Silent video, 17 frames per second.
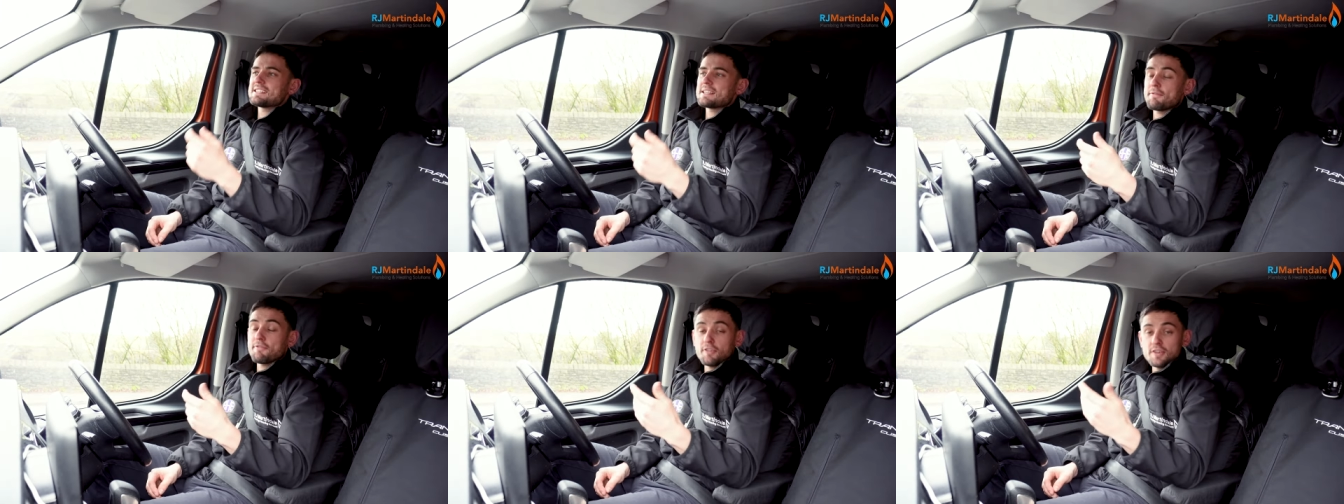
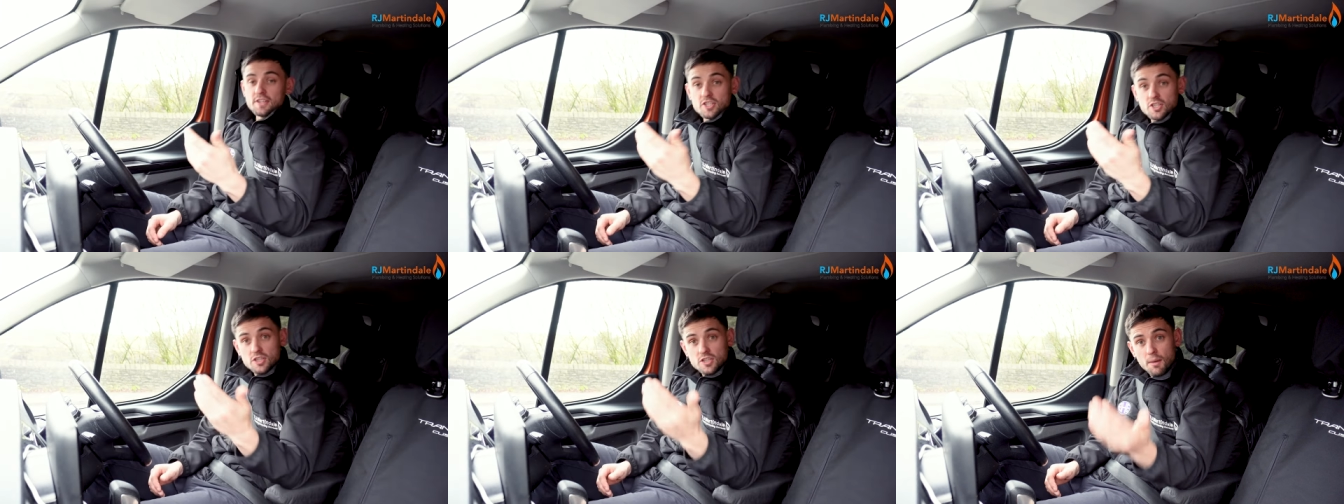a, for
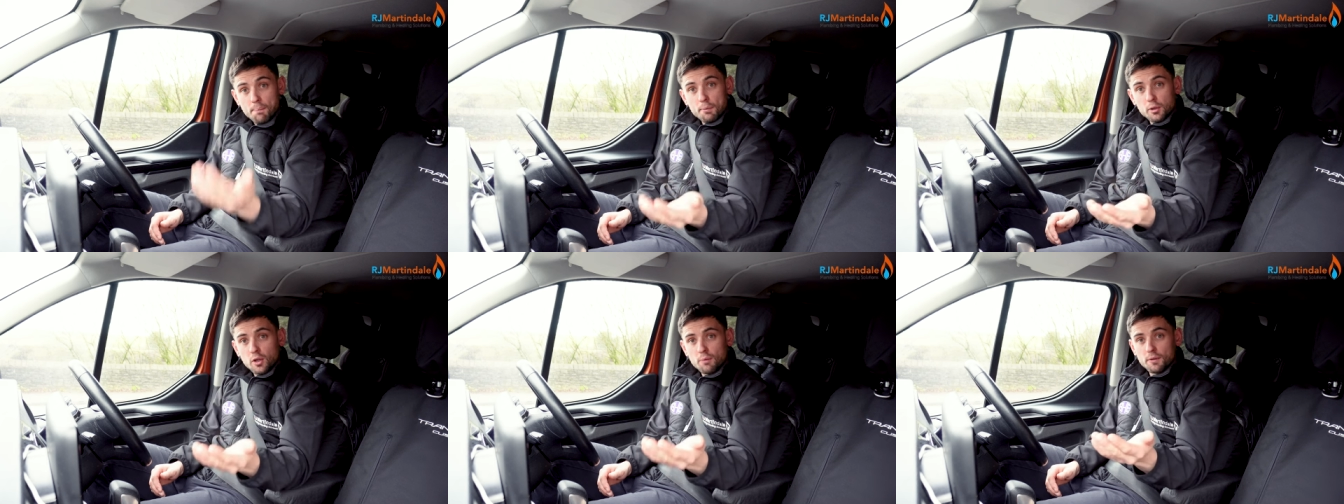instance, a
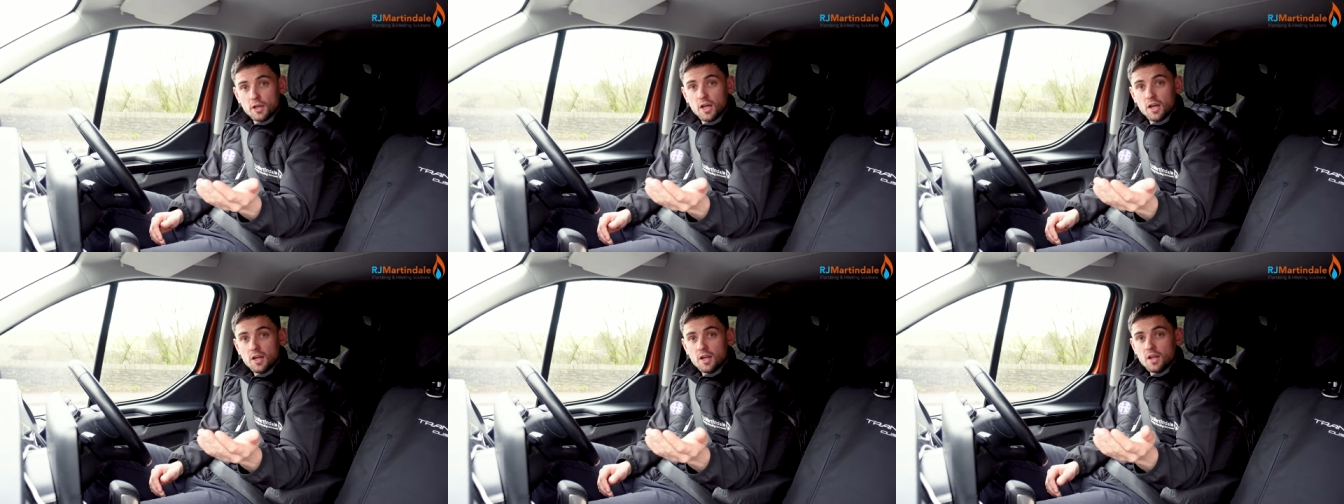
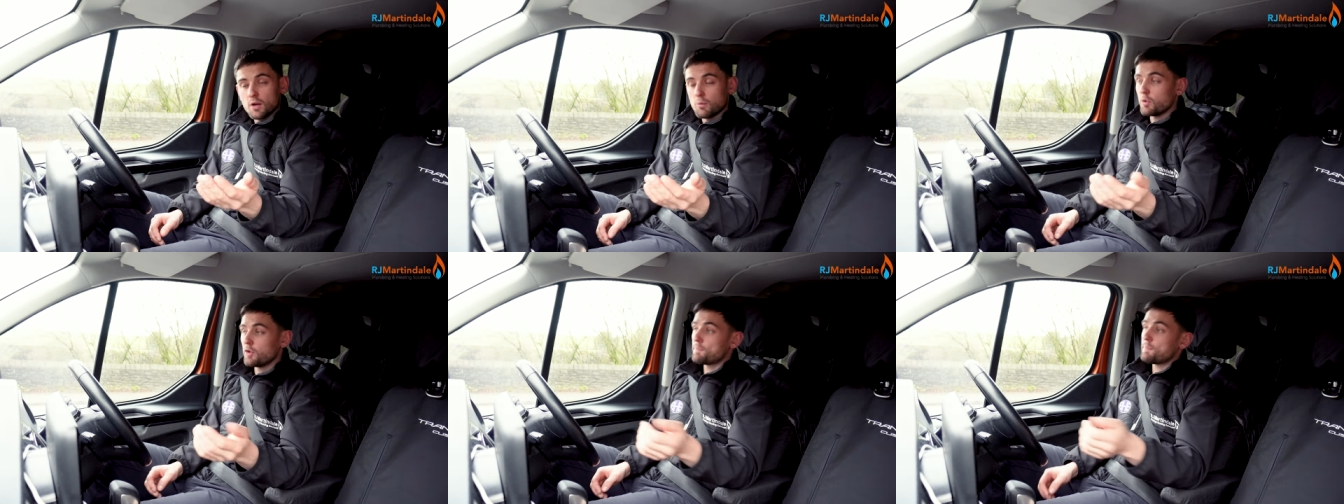plumber
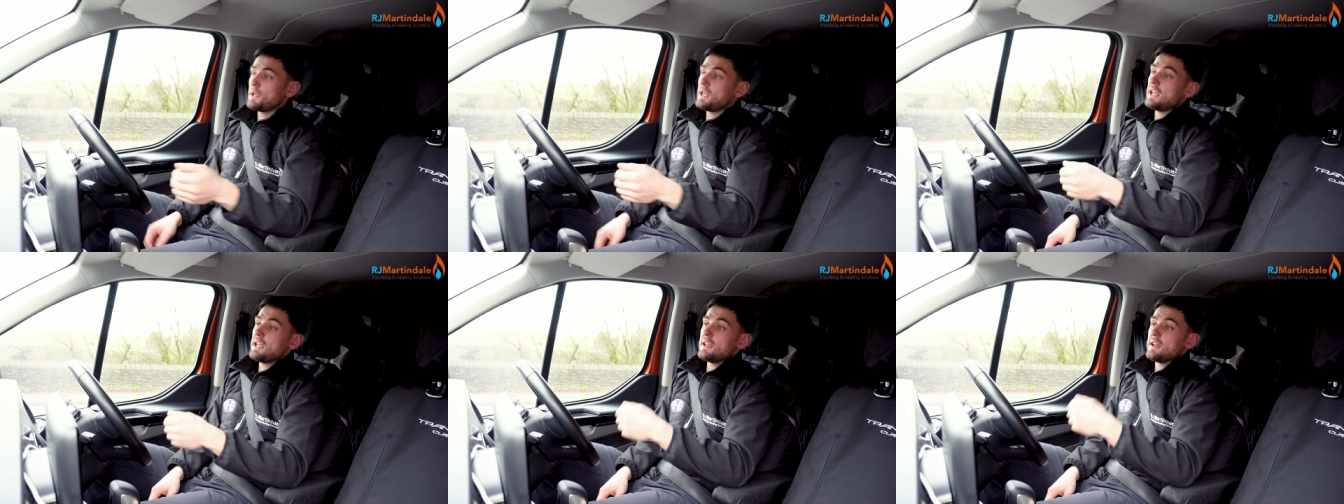would
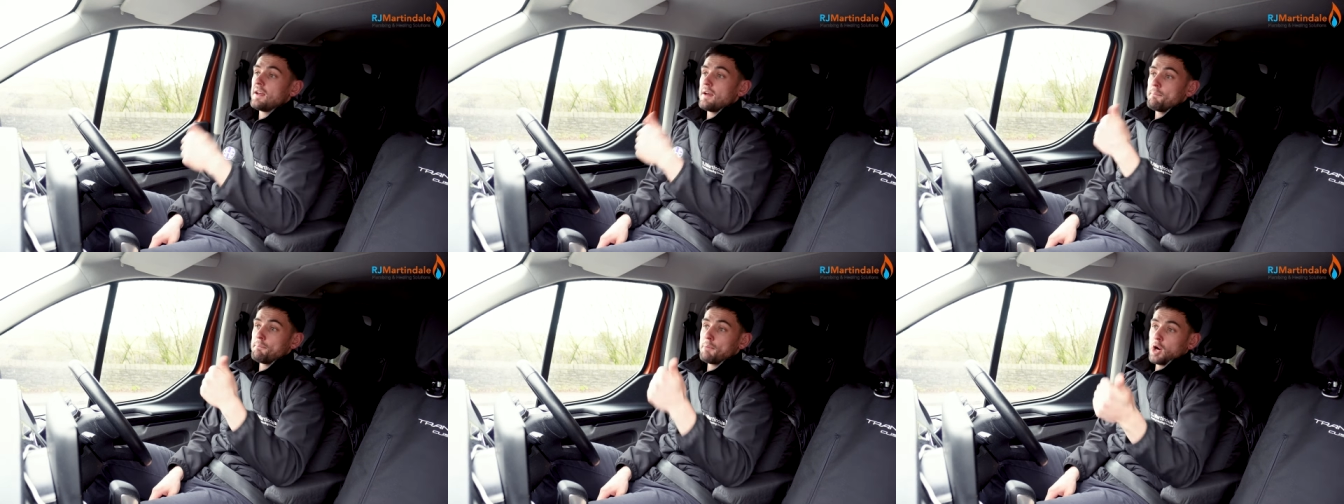be
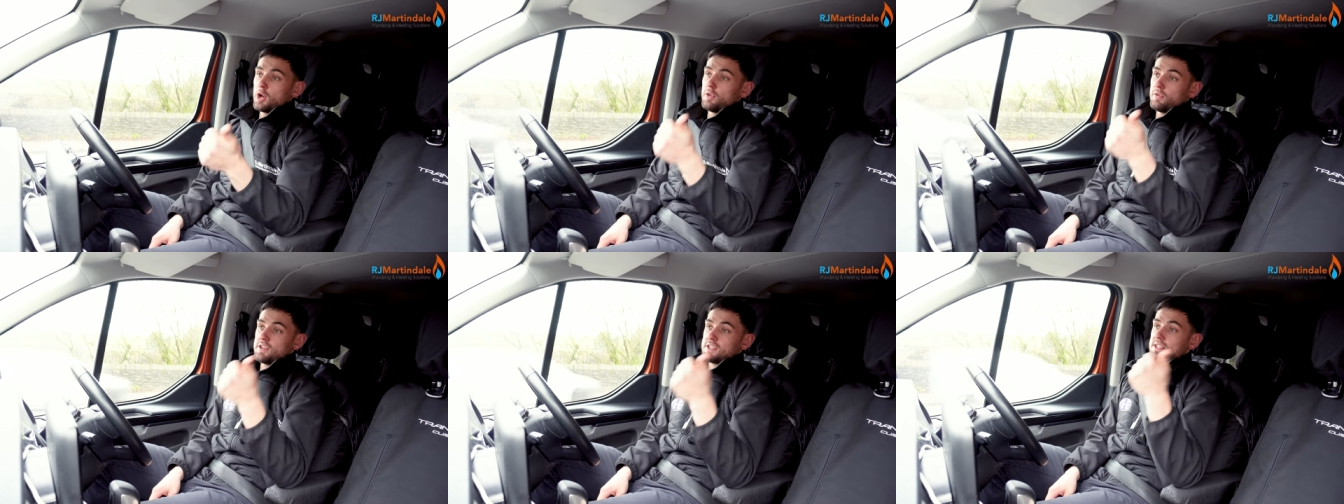
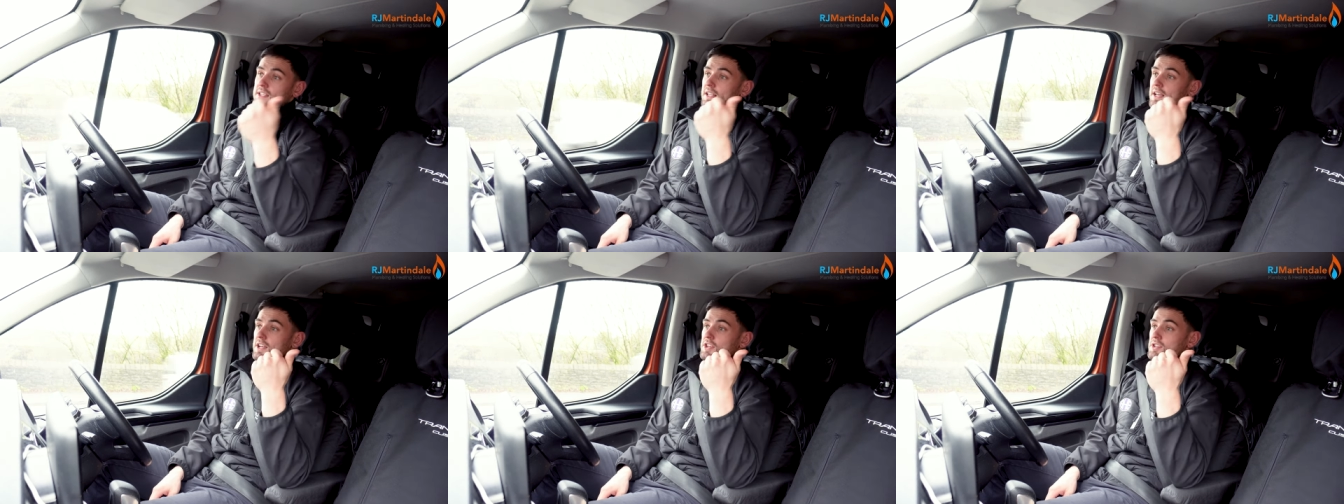boiler
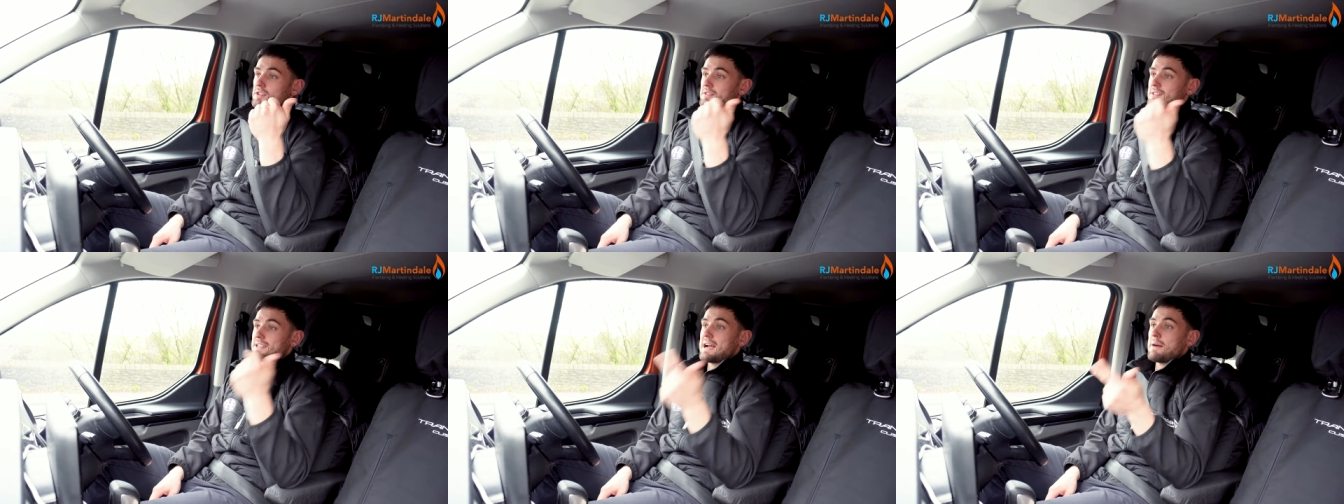
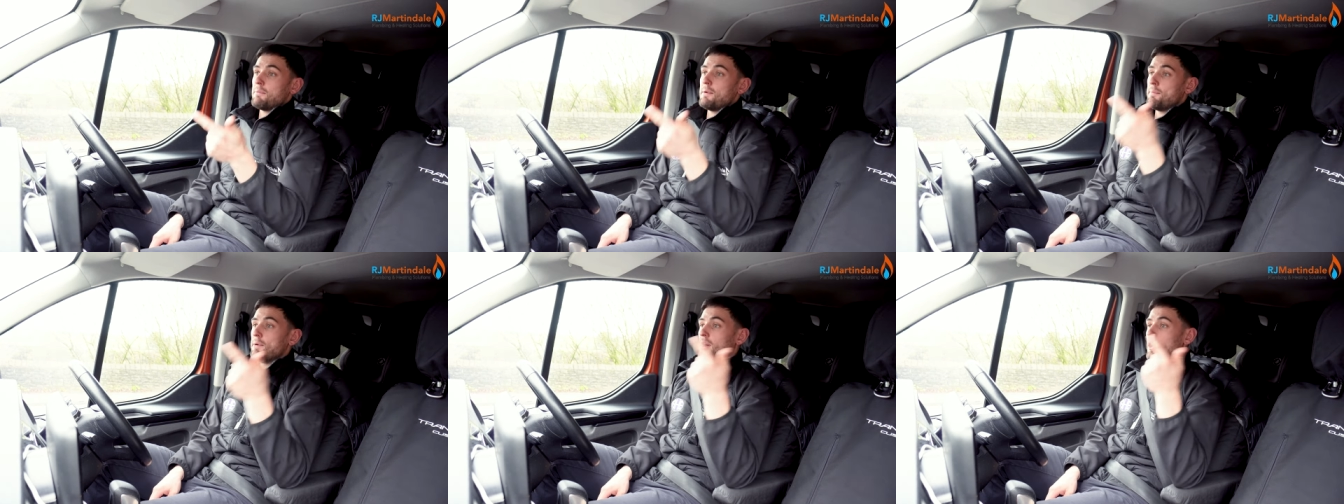installation, tap
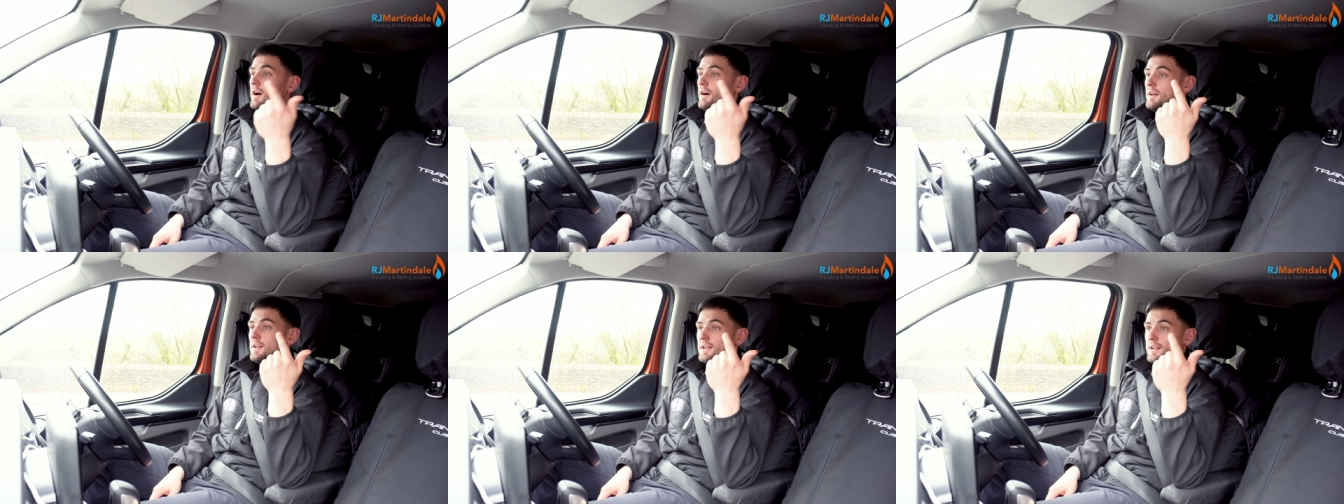
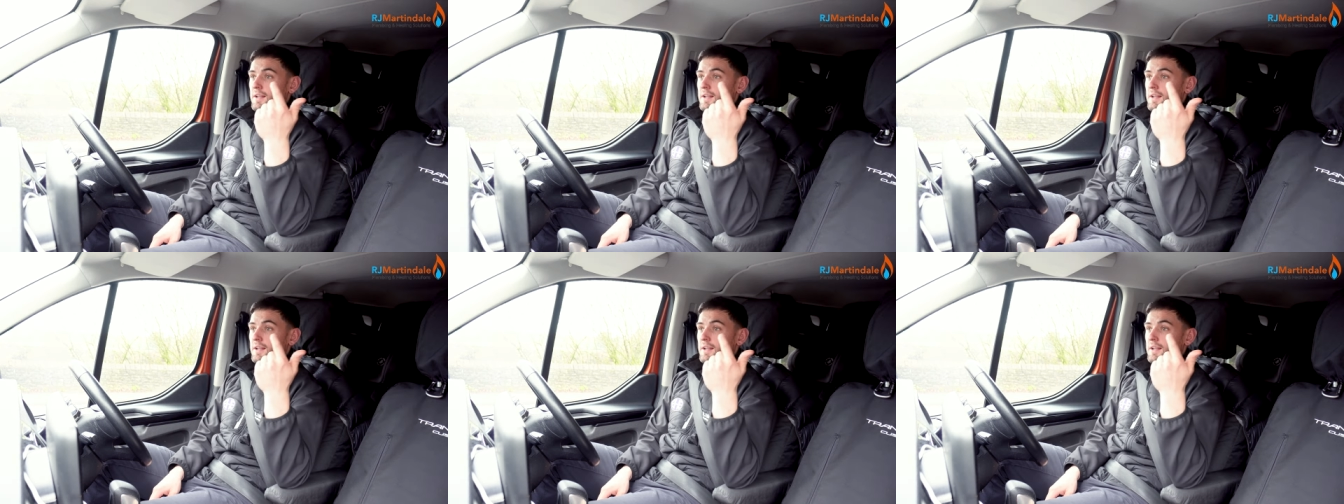repair,